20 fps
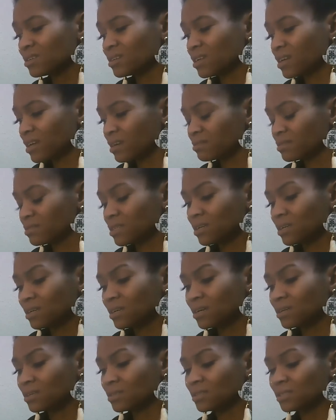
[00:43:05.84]
going to have to get
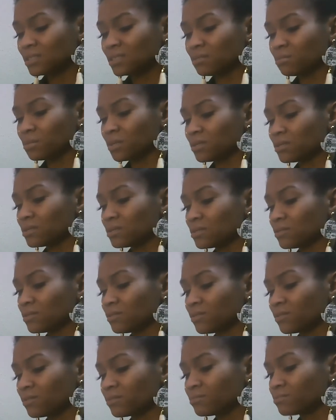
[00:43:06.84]
out of this space of
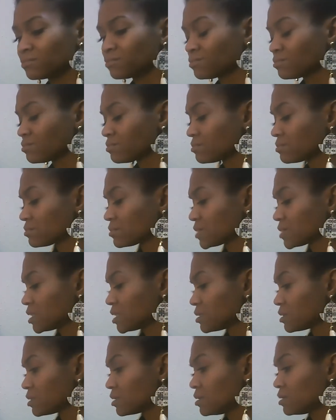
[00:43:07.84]

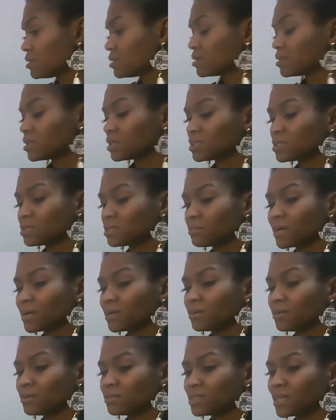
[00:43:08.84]
thinking that
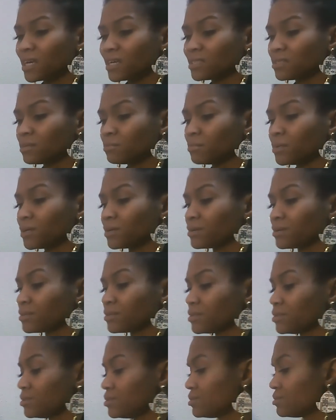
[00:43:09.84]
somebody else has it better
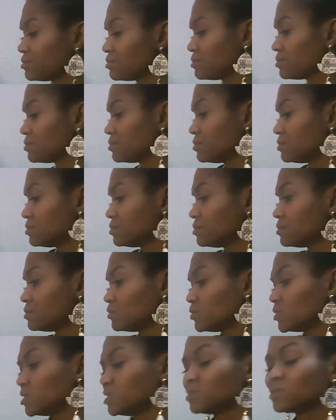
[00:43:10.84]
than you
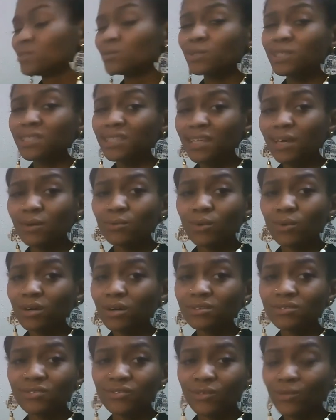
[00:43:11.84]
when it's what they
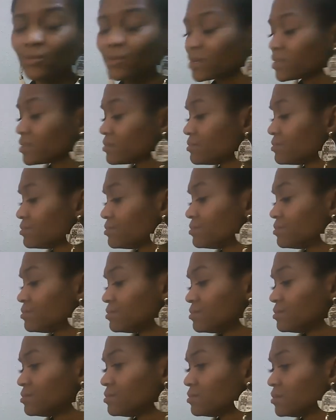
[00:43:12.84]
worked for.
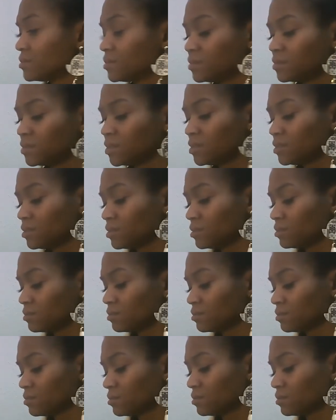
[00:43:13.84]
You know,